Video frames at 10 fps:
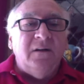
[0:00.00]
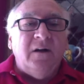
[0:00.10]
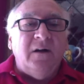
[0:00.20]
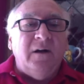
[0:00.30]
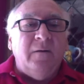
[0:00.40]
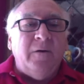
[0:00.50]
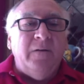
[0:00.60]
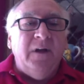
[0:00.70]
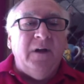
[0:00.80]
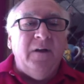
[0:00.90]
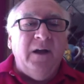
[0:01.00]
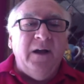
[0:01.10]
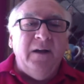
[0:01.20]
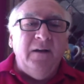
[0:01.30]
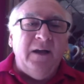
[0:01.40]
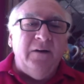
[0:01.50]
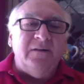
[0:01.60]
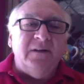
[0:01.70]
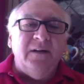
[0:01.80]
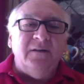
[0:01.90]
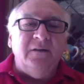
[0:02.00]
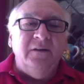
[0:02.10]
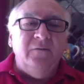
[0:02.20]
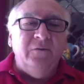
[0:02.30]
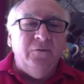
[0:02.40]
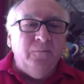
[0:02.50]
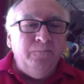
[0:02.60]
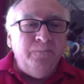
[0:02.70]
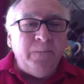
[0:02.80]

on the online nanoscience clean room.